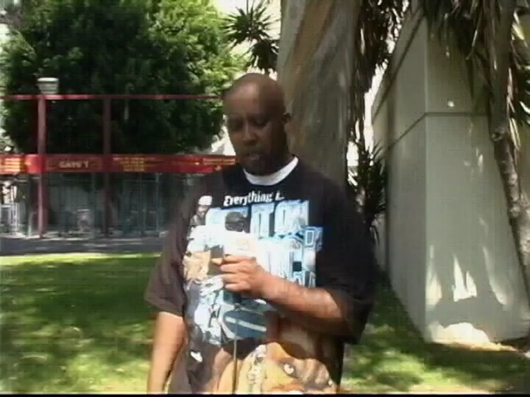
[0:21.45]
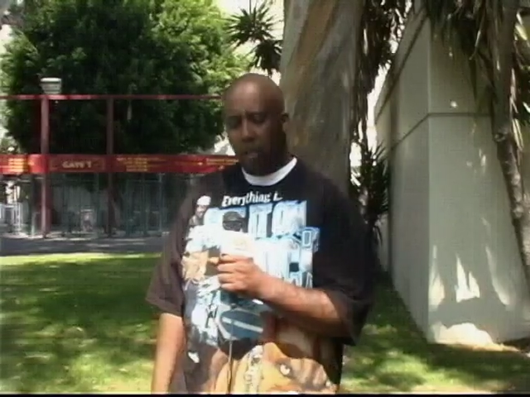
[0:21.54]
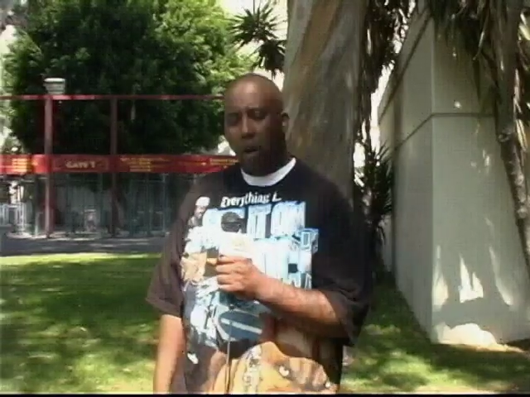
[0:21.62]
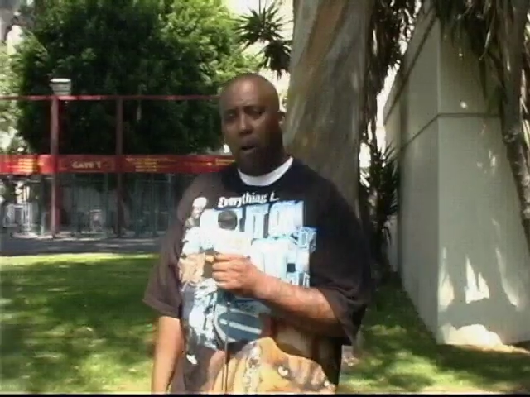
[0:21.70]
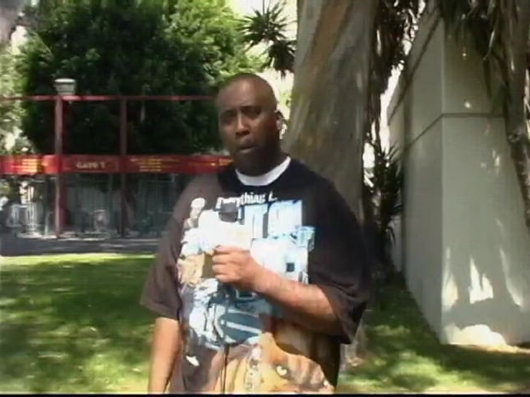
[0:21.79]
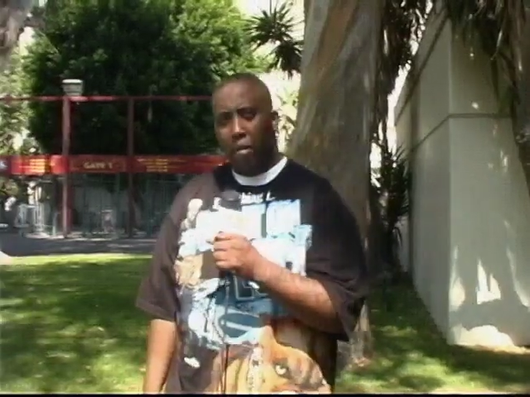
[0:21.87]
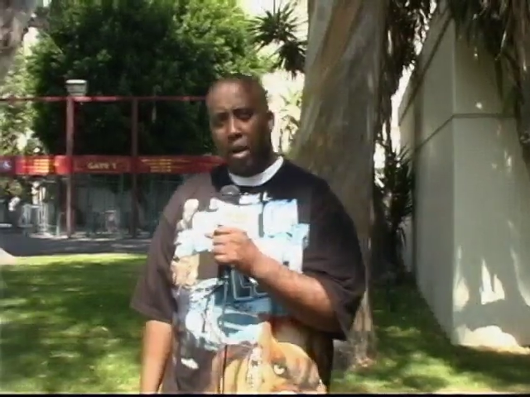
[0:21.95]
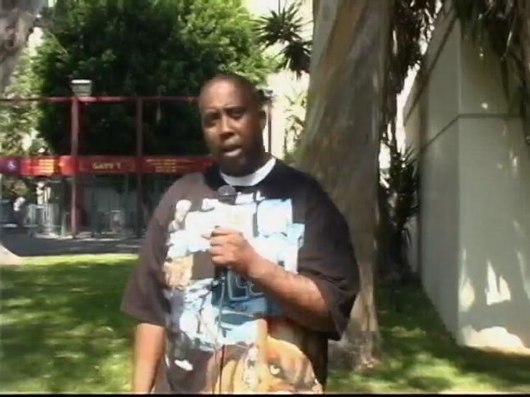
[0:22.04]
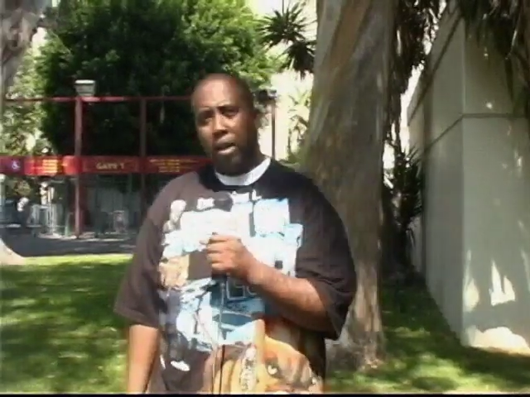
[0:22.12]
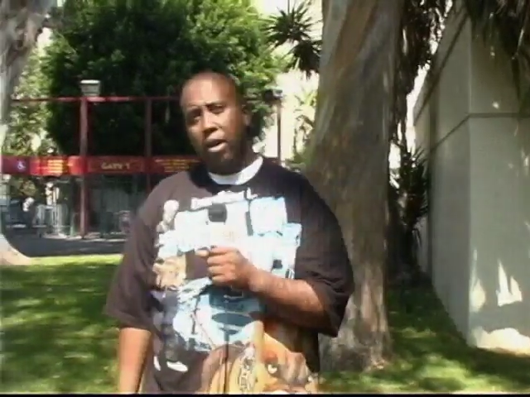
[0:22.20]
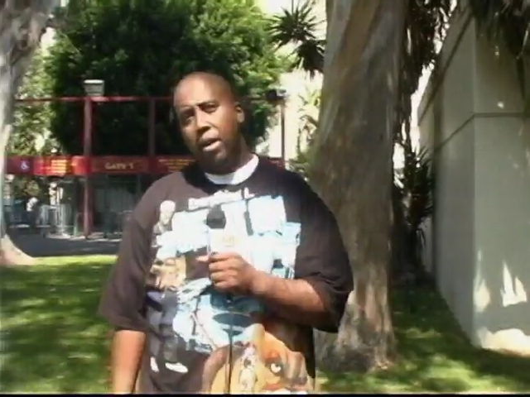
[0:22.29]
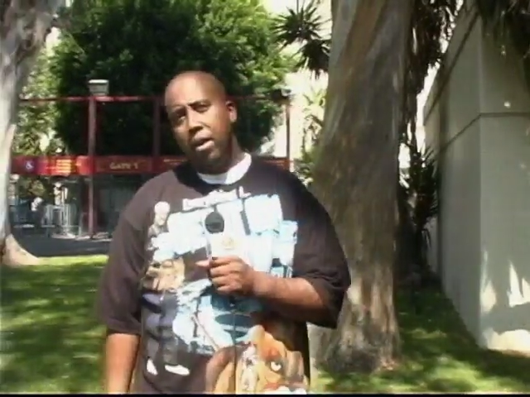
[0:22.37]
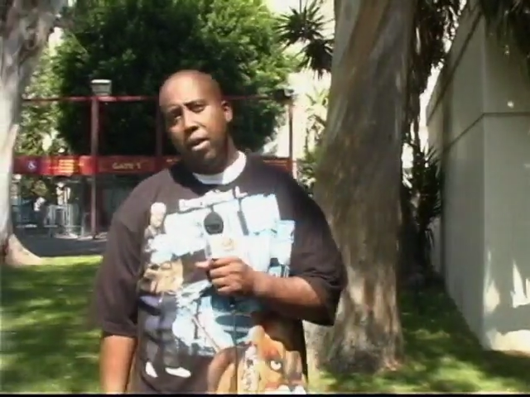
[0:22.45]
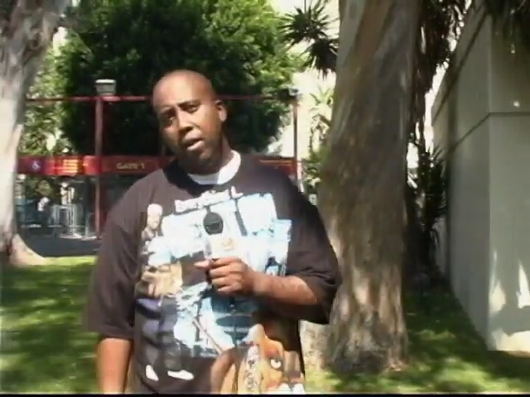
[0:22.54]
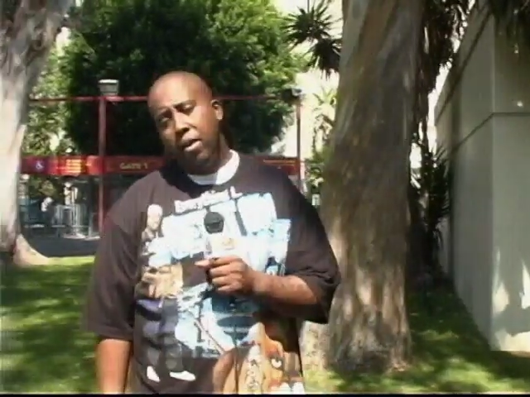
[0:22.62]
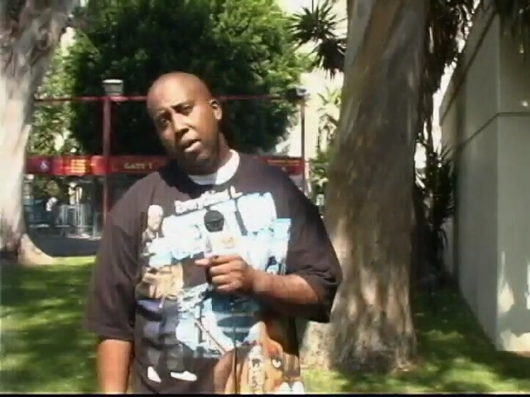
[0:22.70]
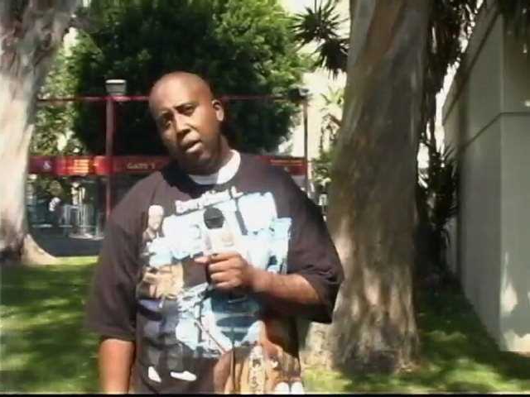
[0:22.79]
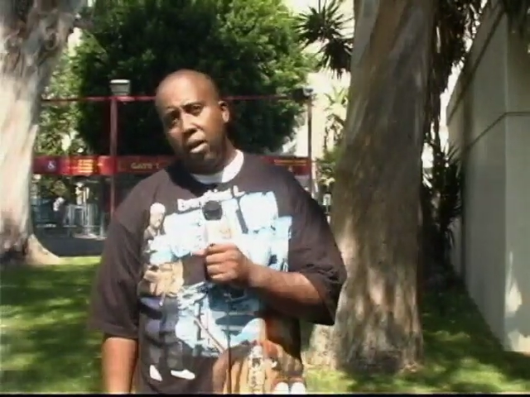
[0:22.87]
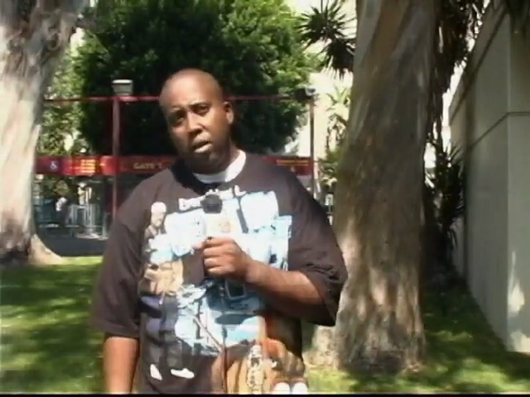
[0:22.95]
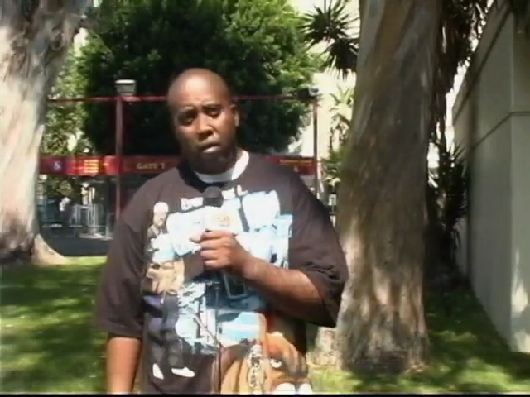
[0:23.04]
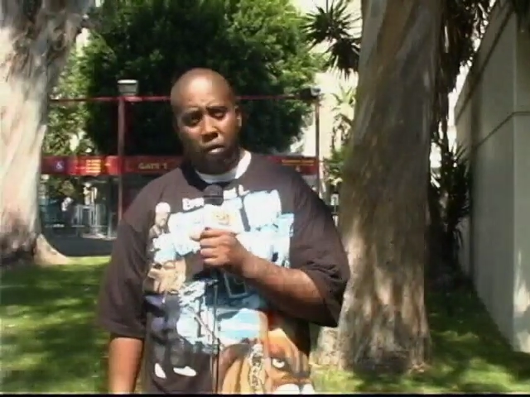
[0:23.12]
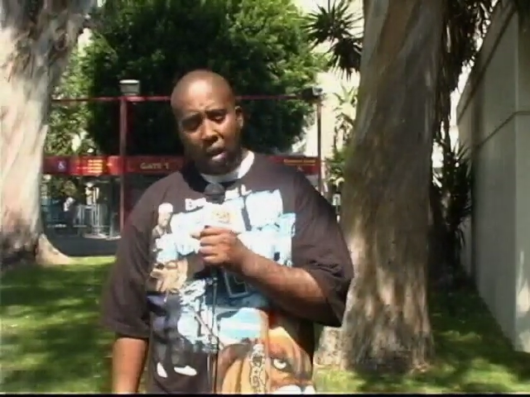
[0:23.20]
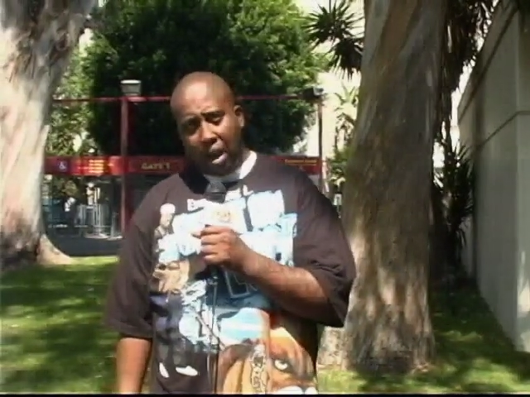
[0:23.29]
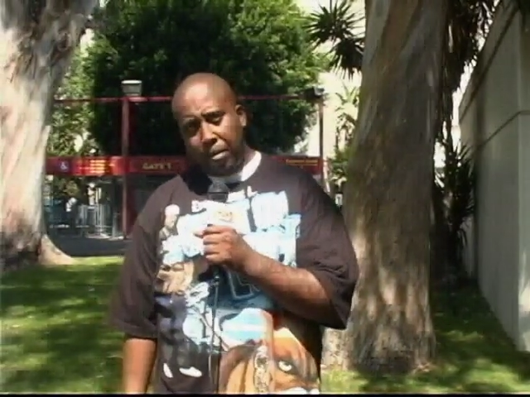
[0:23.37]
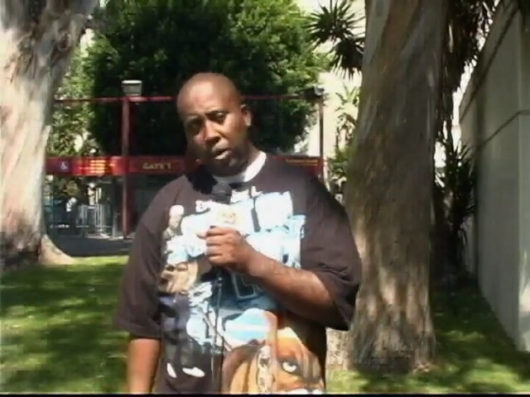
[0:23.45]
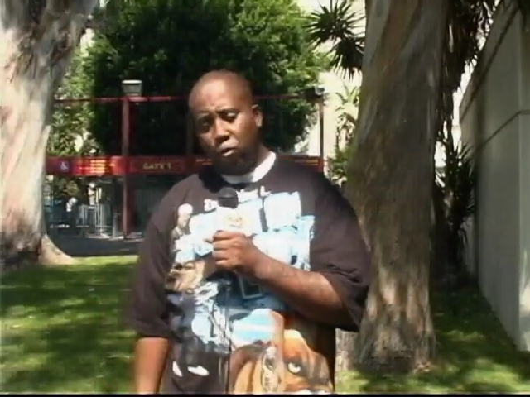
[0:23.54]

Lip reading: is Dog Man. I've been